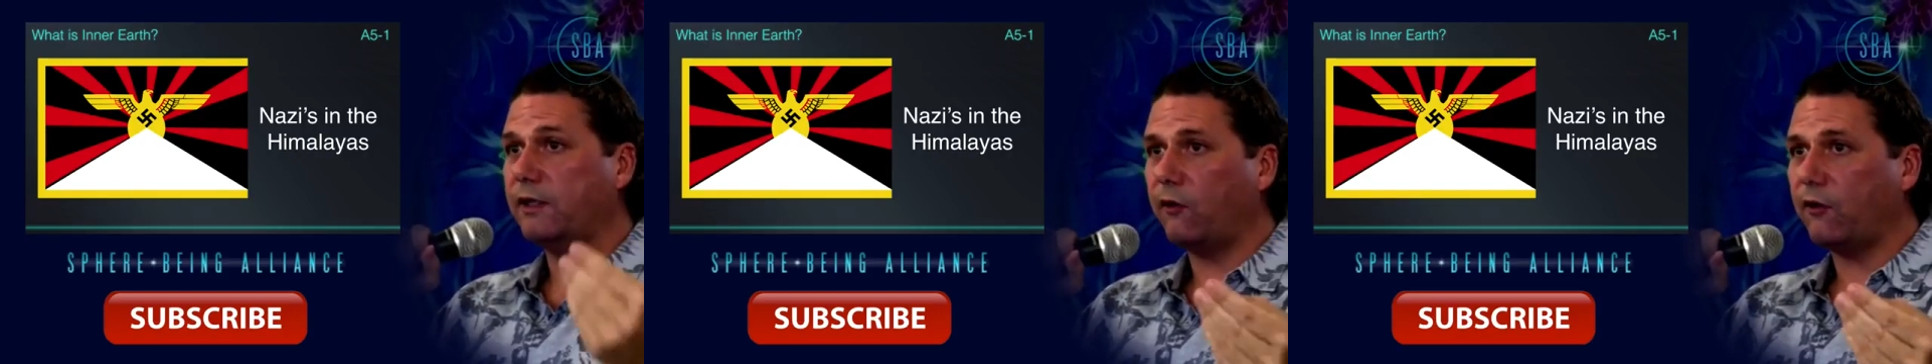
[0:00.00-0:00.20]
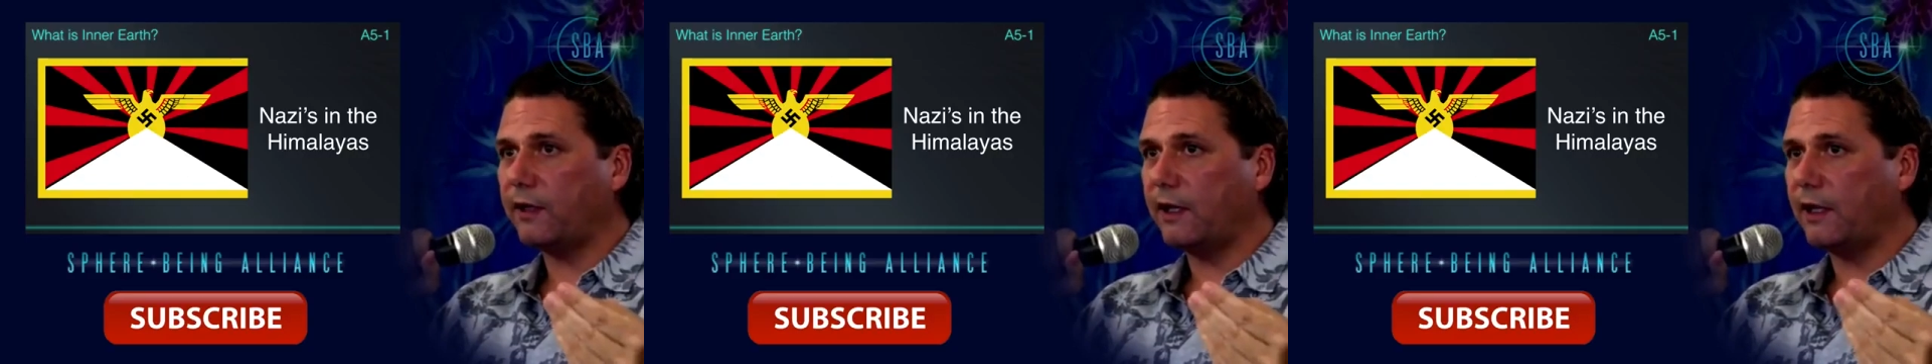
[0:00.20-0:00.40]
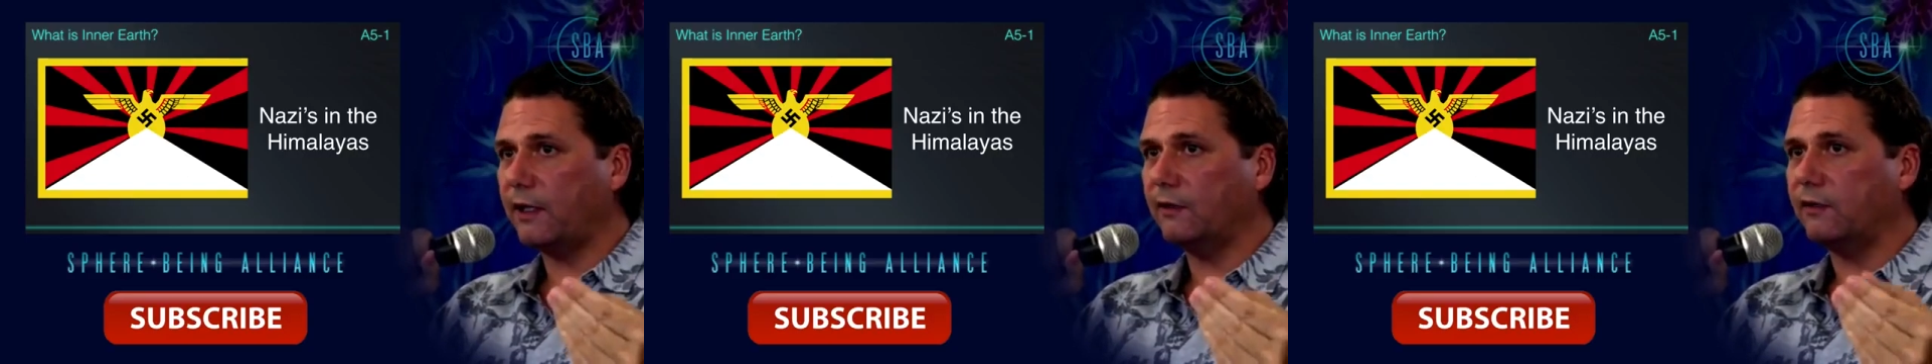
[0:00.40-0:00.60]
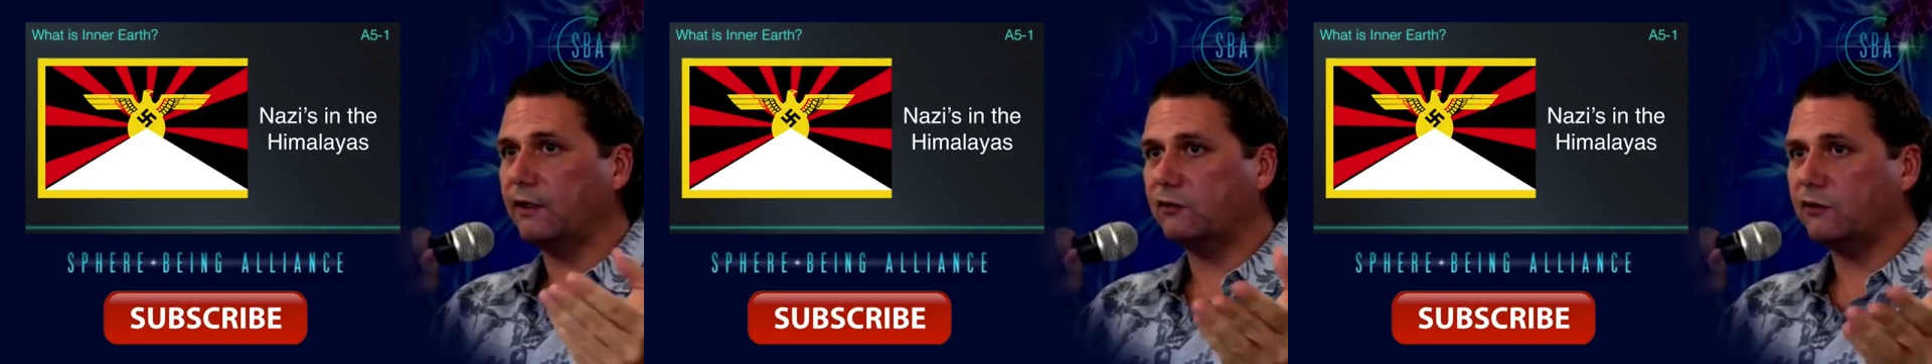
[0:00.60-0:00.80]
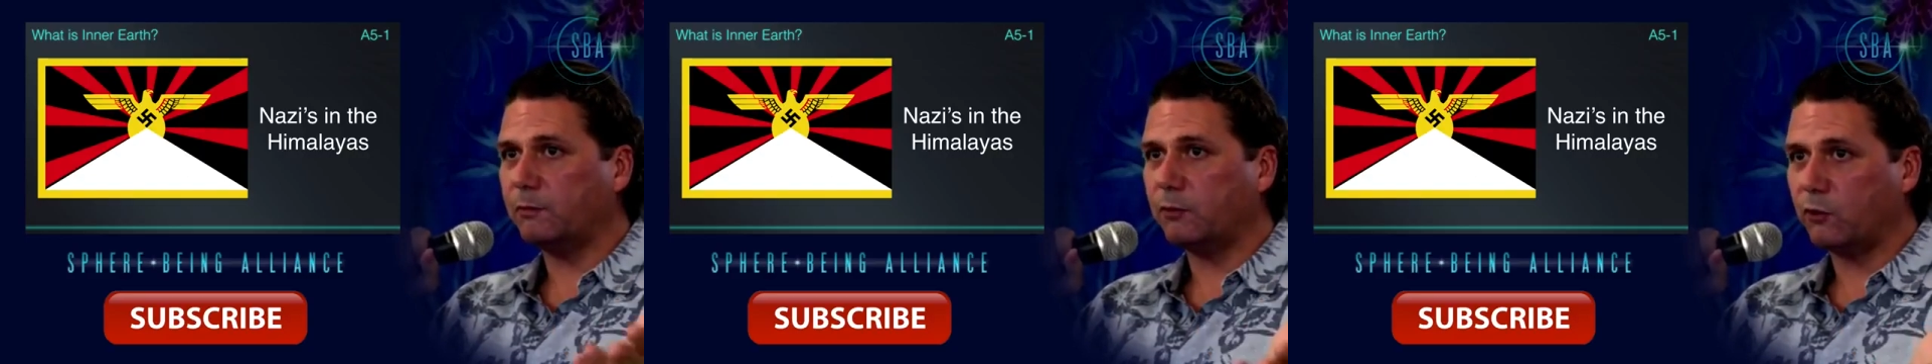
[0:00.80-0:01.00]
interrogating
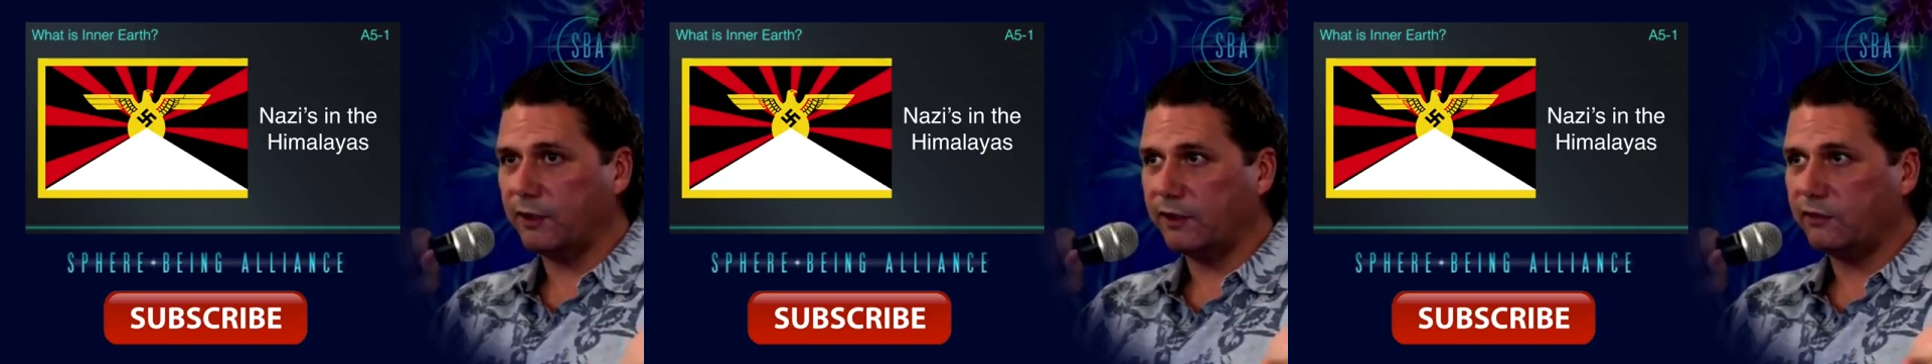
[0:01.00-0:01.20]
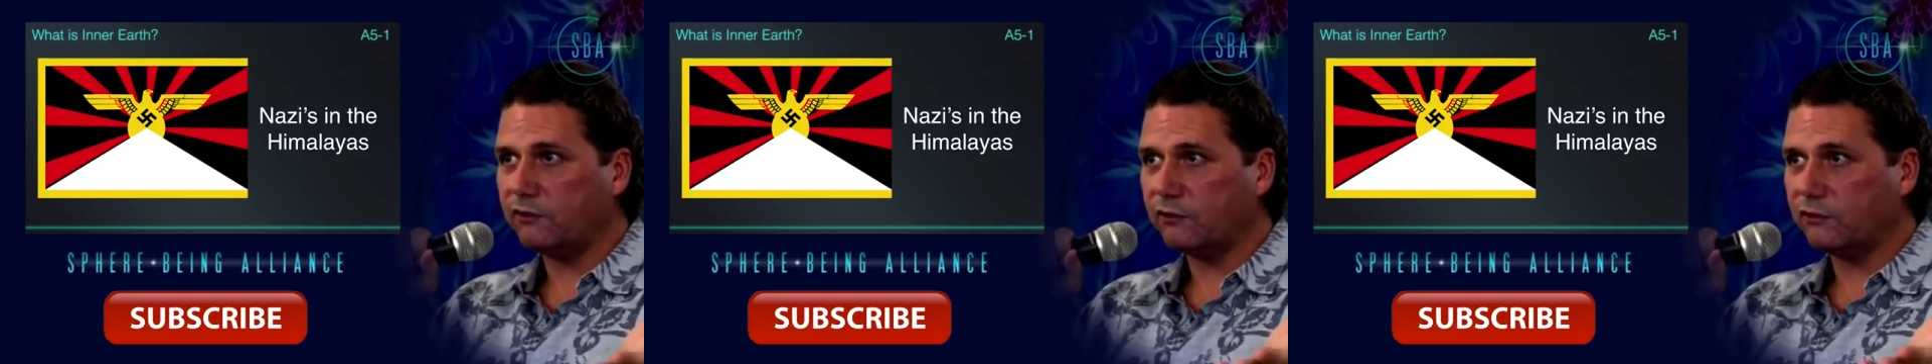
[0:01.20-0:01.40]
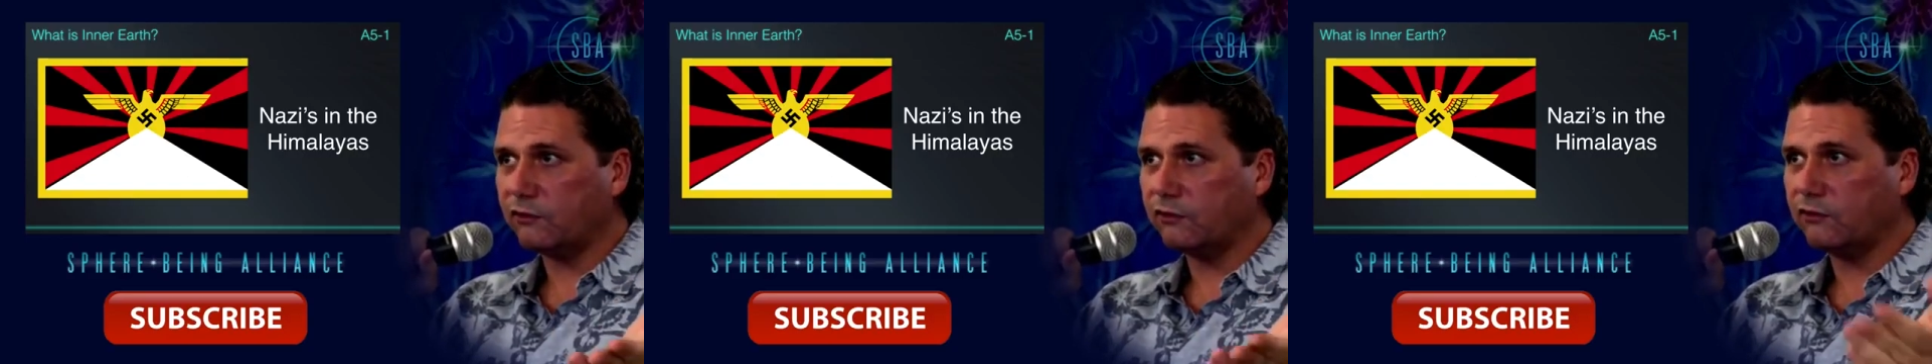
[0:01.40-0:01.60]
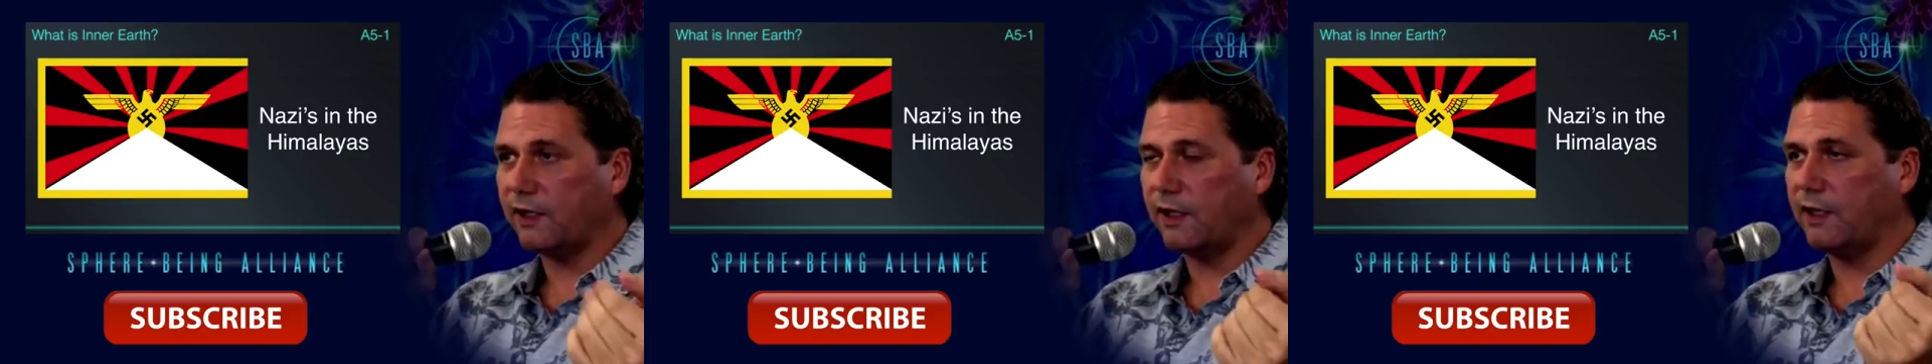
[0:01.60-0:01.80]
these priests